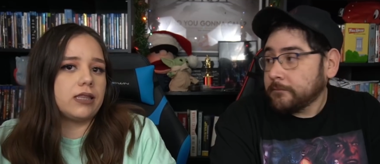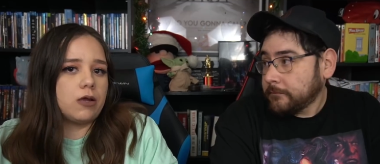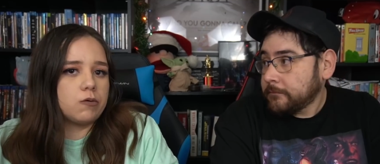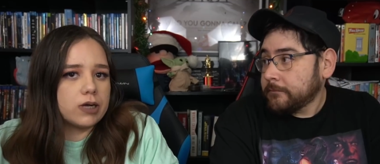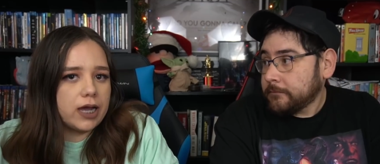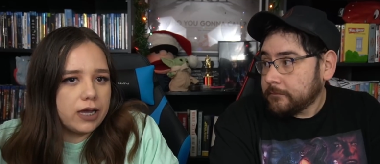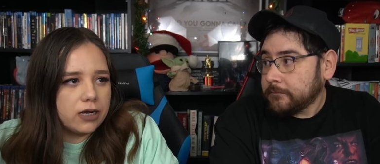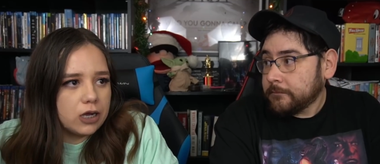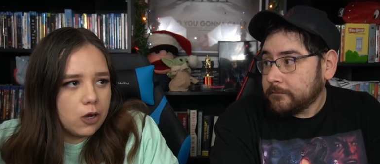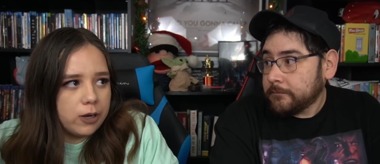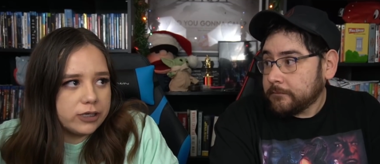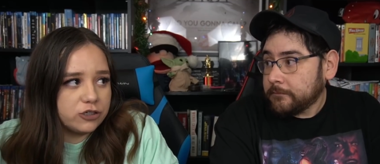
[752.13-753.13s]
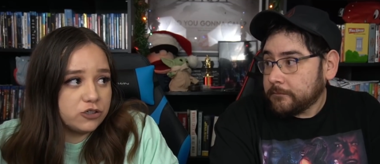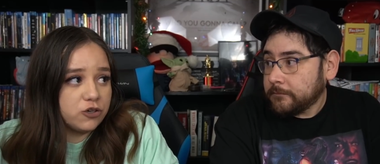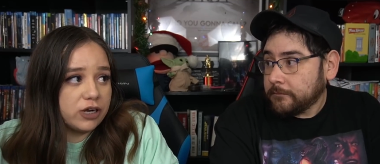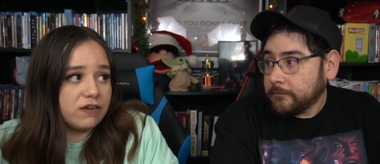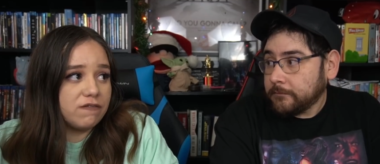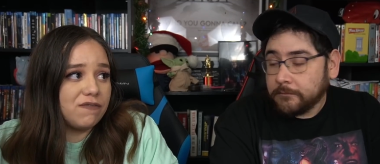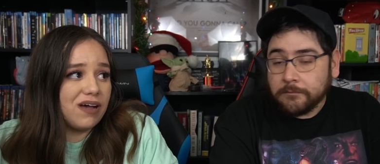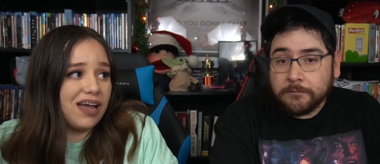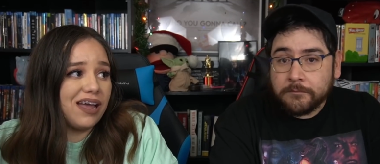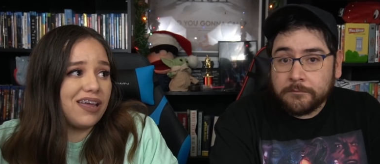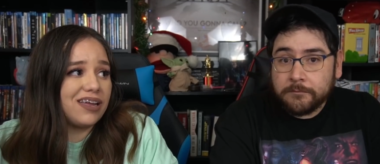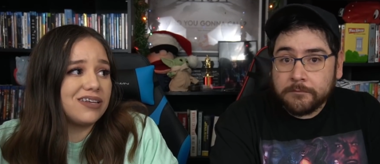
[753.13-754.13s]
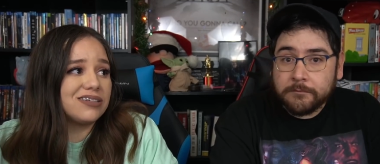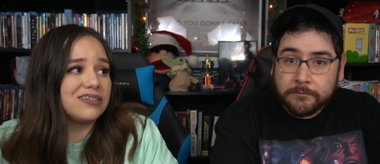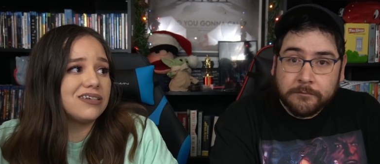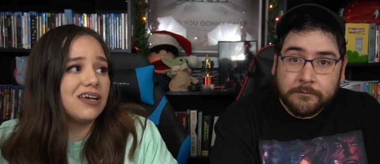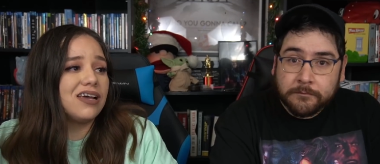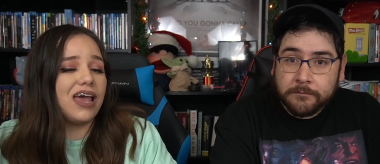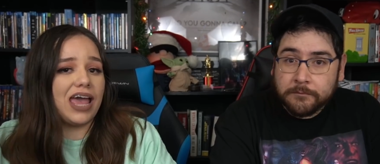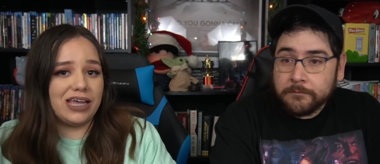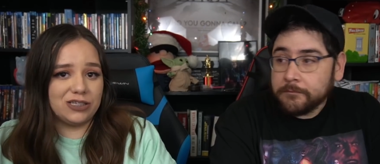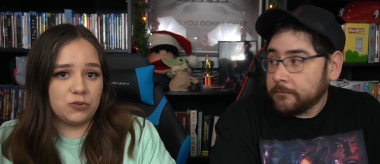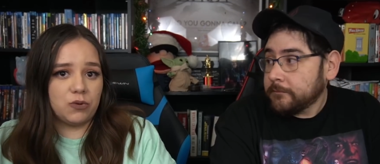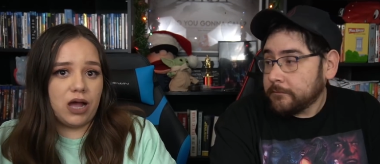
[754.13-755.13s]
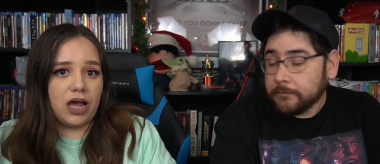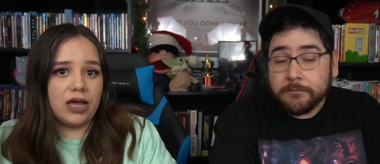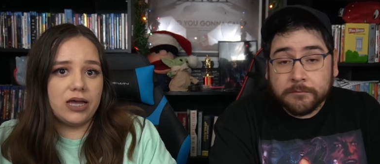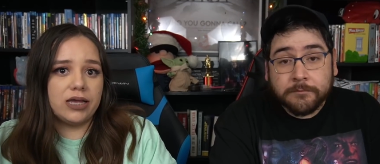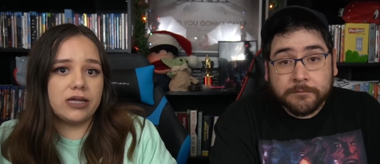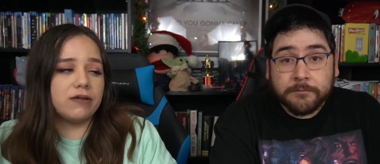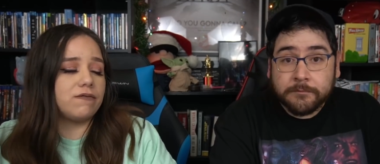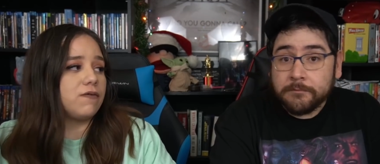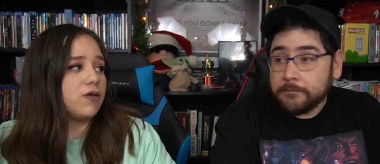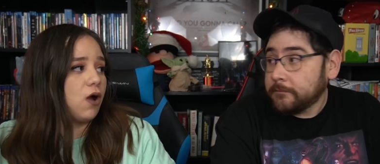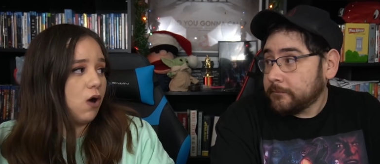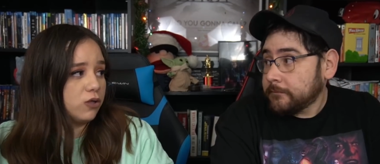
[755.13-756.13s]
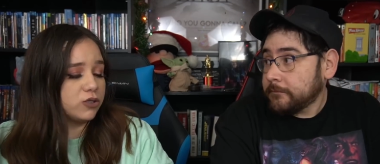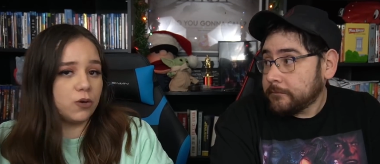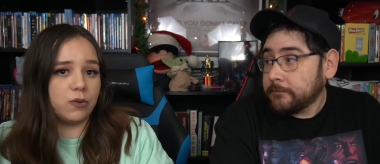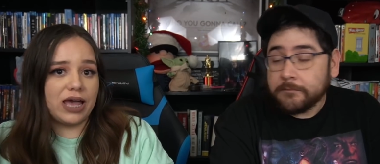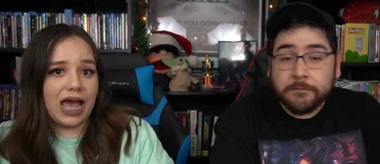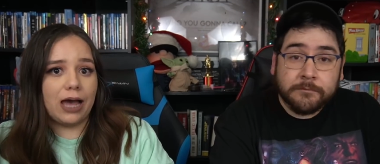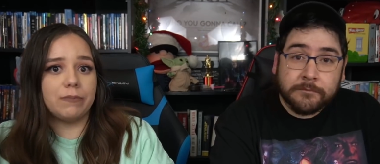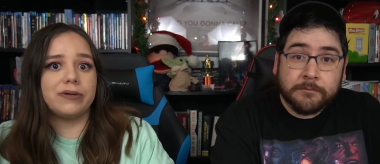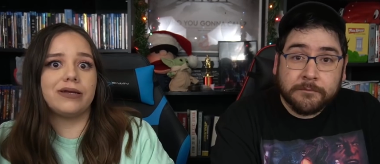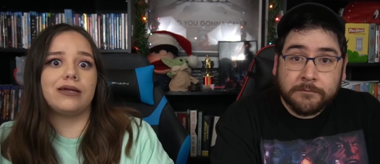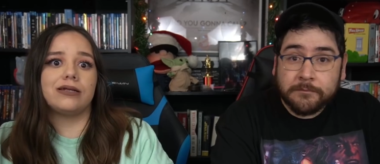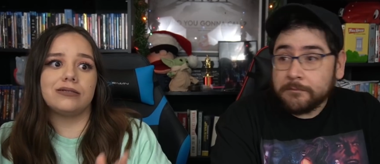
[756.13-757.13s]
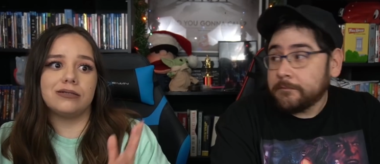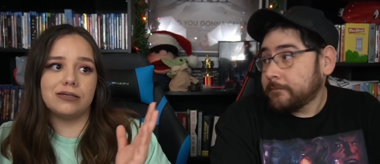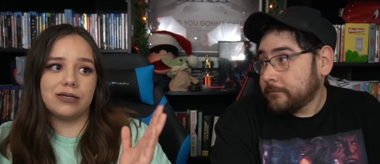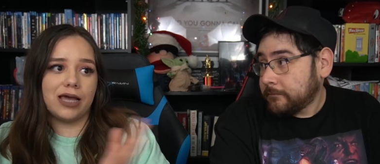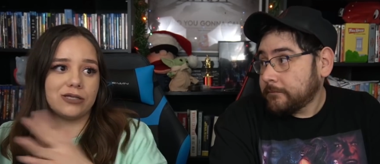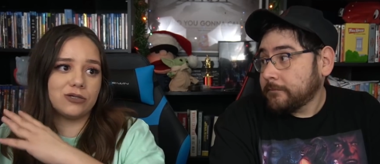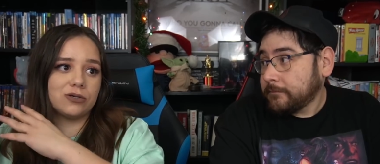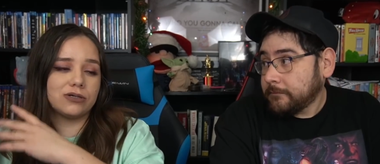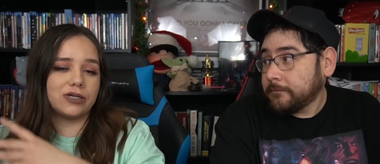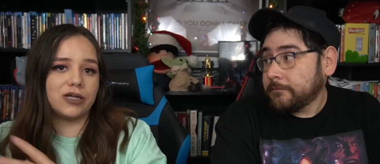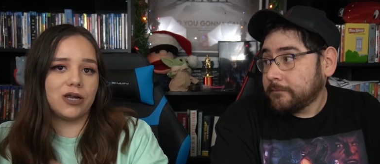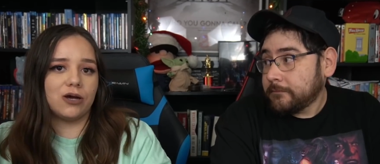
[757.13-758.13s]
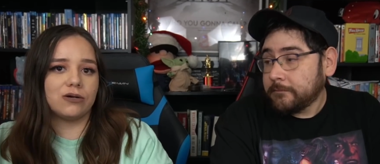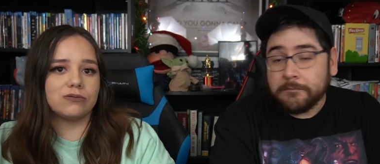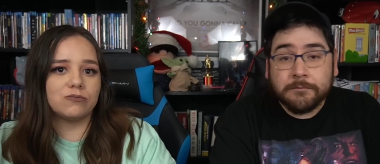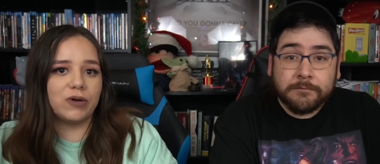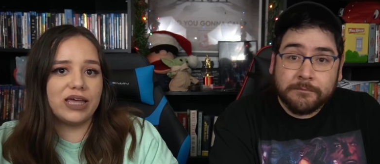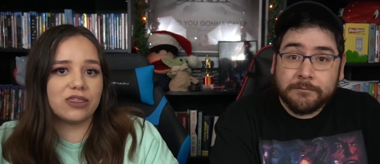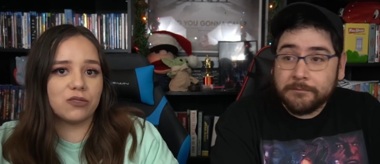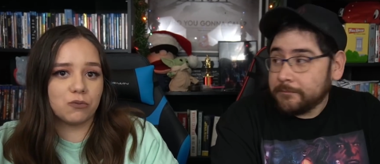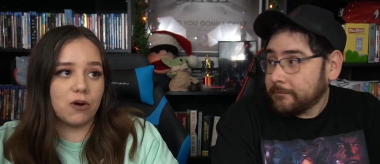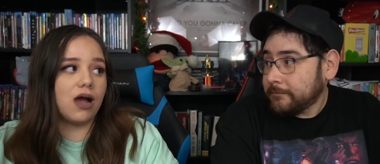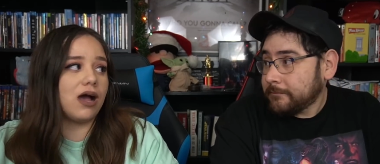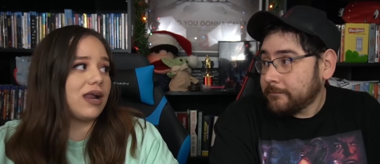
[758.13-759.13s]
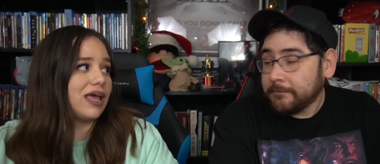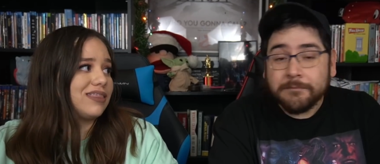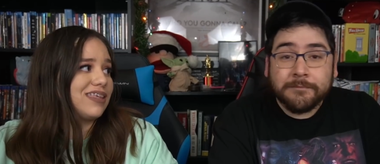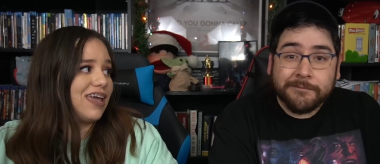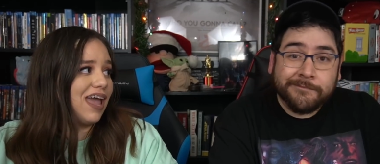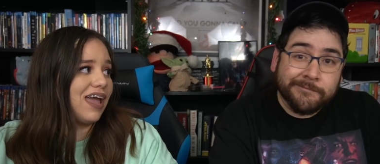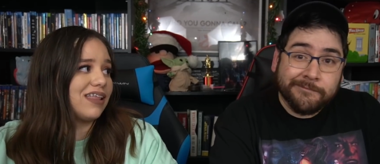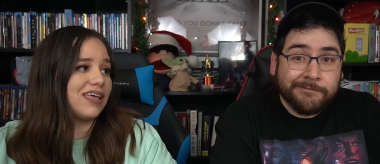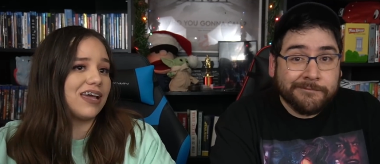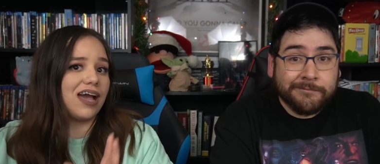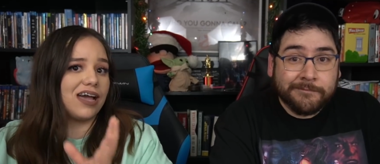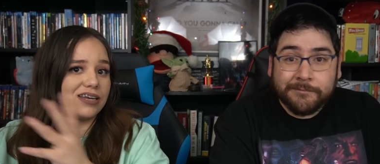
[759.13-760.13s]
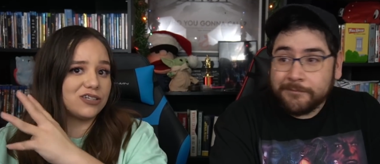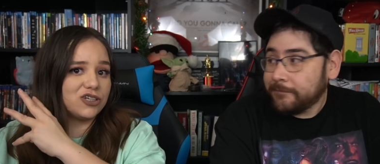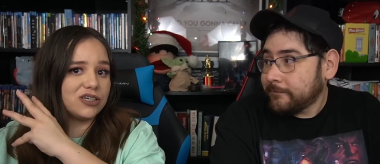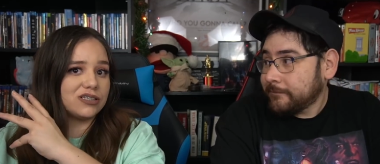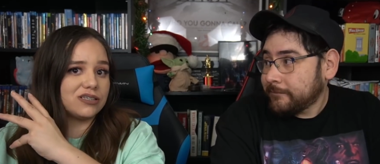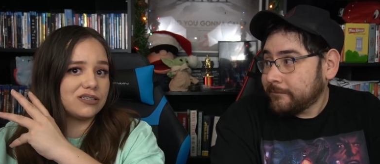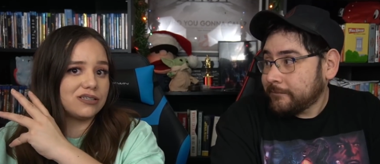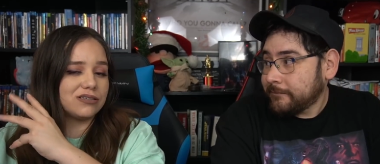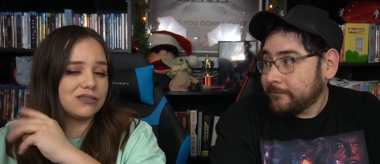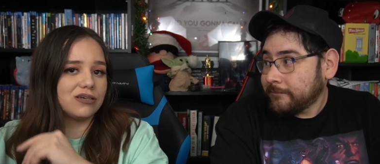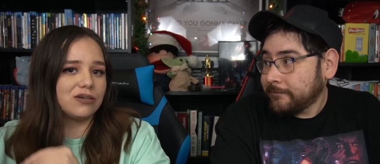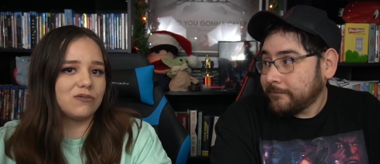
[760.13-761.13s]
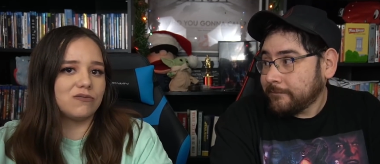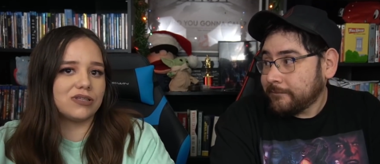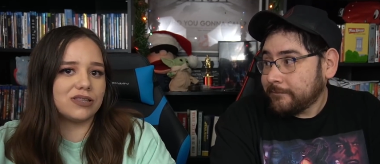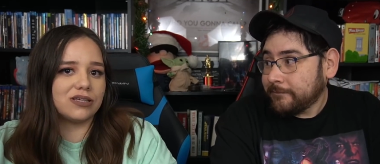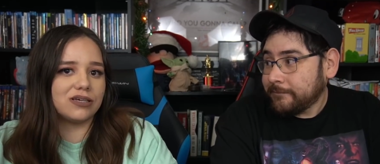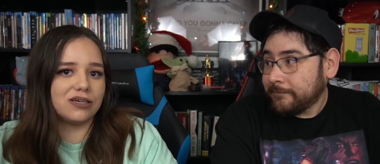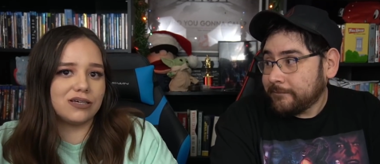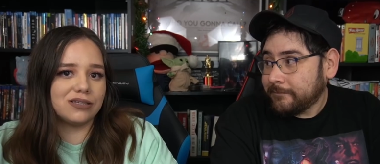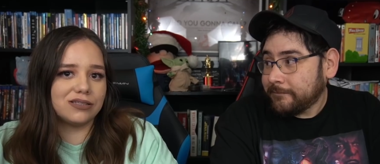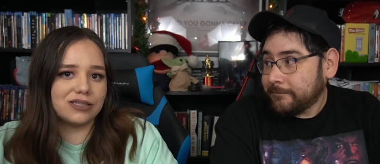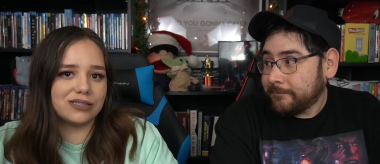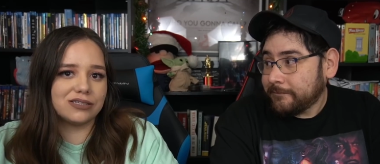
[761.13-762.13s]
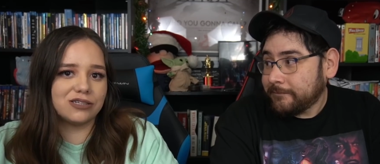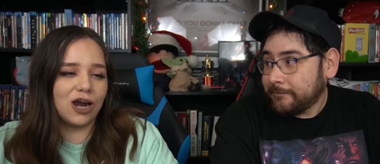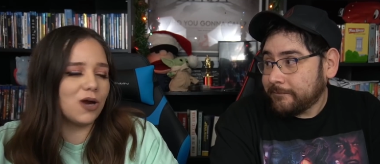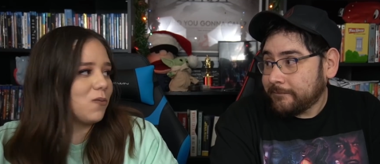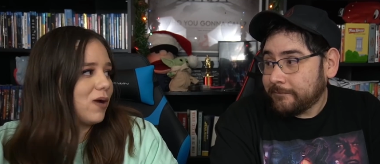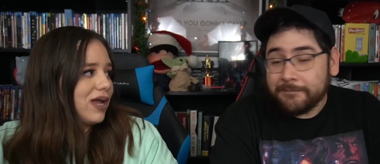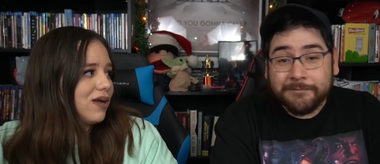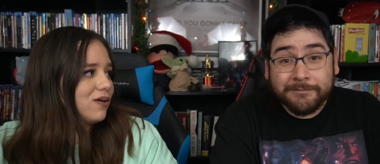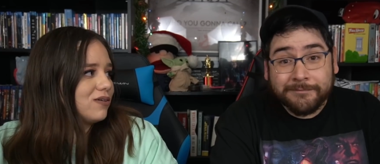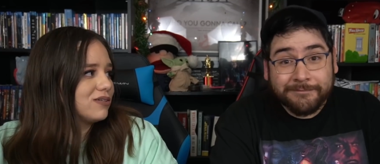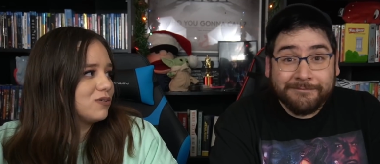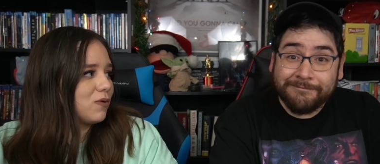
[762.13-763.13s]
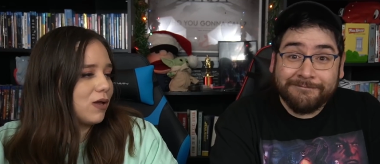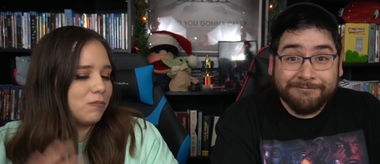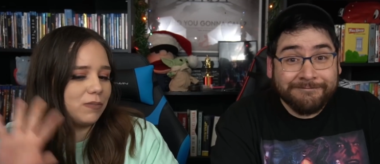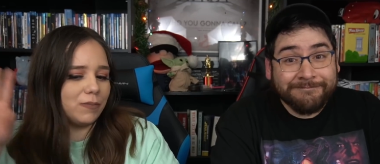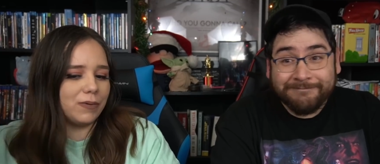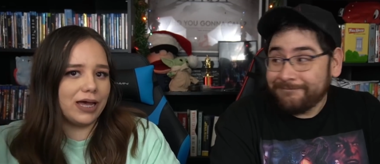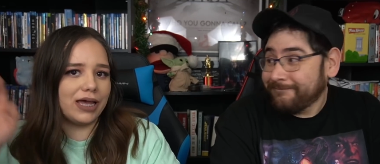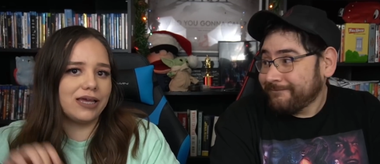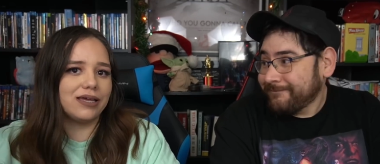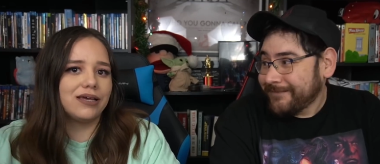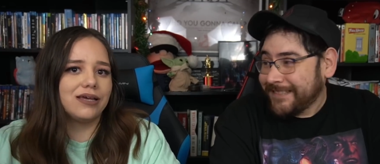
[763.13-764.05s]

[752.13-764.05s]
Speaker 1: and they were kind of going to trying to find Ezra. And if we all know what happened, Ezra, you know, with Thrawn at the end, they kind of just with the the star whales went bye bye.